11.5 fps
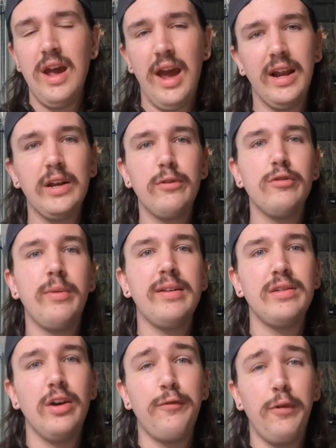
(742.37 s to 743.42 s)
and I grew
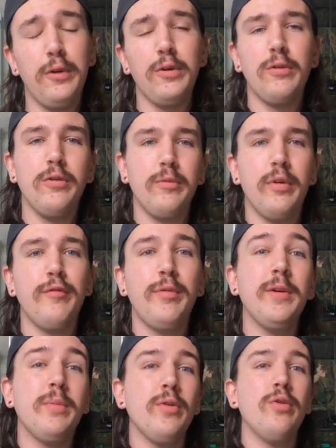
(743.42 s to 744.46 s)
myself a little group of
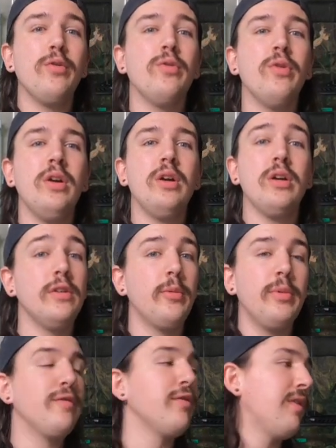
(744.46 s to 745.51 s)
people who know
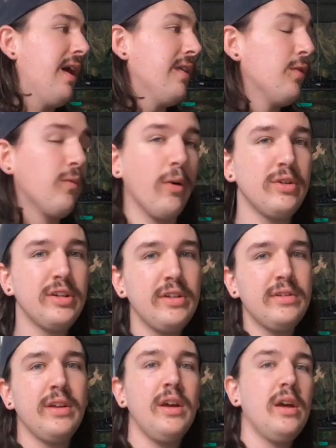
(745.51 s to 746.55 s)
me for that. The
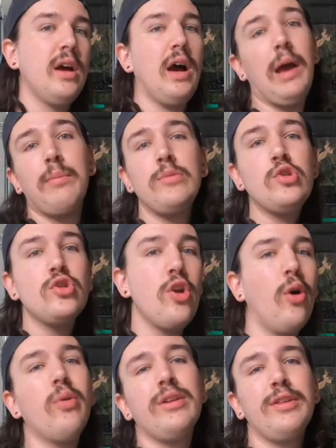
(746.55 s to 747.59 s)
roaches, I'm
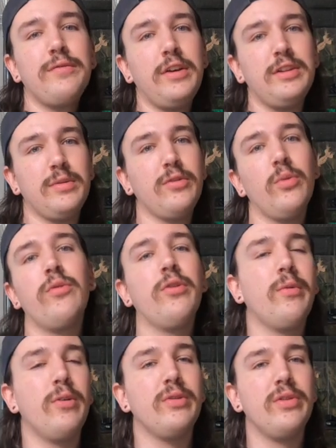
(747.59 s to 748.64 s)
known in the Facebook group for
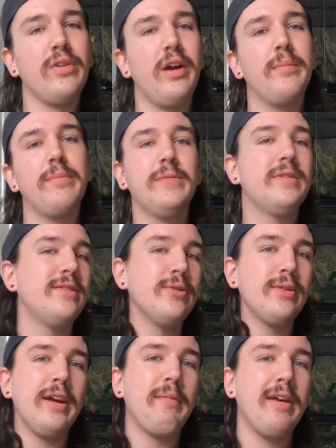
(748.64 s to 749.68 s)
the roaches. I
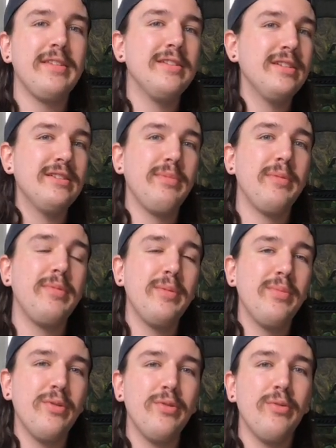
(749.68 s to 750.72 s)
still get messages by
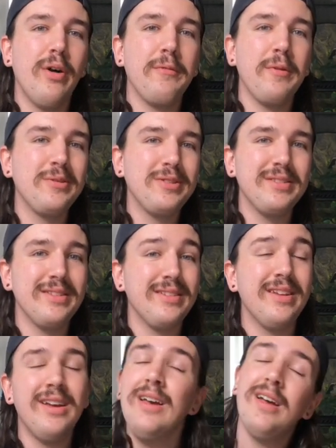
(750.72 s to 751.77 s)
people who want roaches,
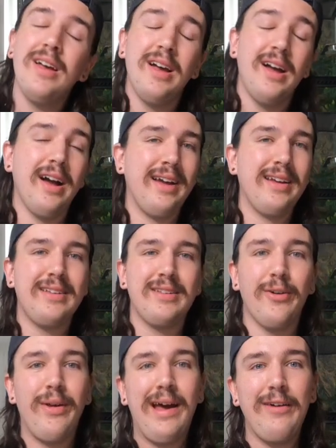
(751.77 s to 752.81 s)
and I
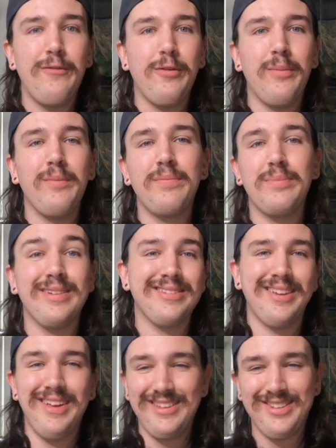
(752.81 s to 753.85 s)
don't have them because
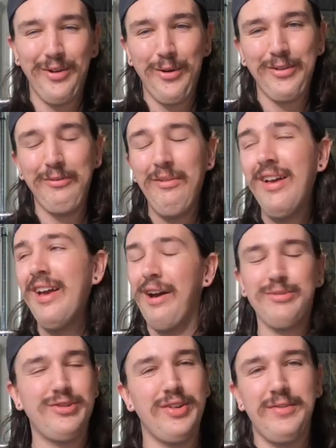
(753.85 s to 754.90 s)
I sold them.
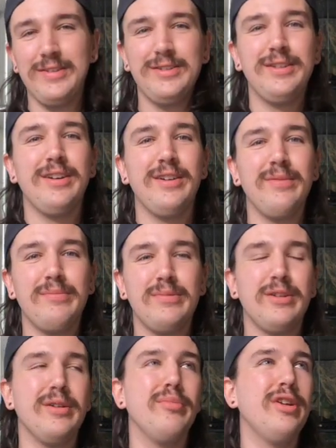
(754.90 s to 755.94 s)
I'm sure eventually I'll
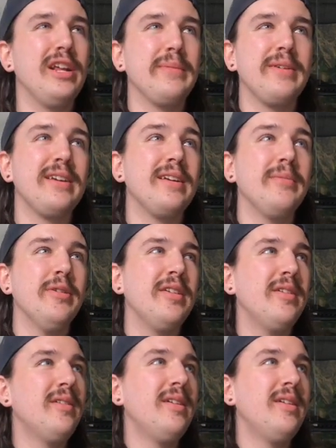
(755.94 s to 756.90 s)
start breeding them again, but